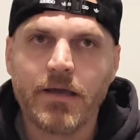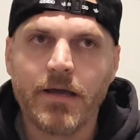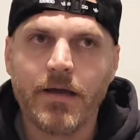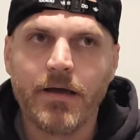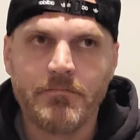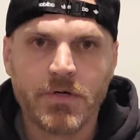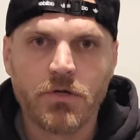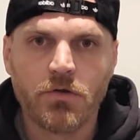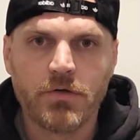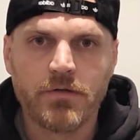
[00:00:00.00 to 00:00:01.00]
Uh, I'm gonna
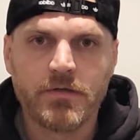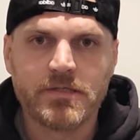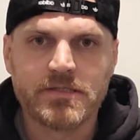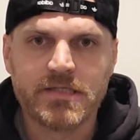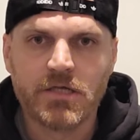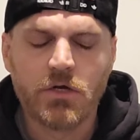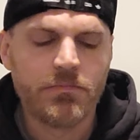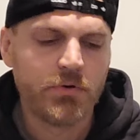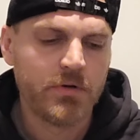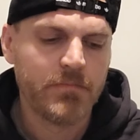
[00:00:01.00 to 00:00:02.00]
go into the casino
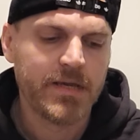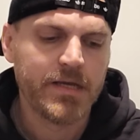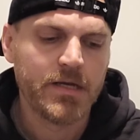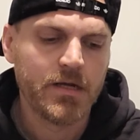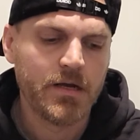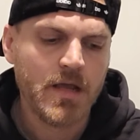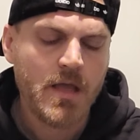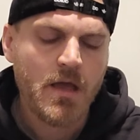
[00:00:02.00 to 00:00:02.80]
and put a bet in on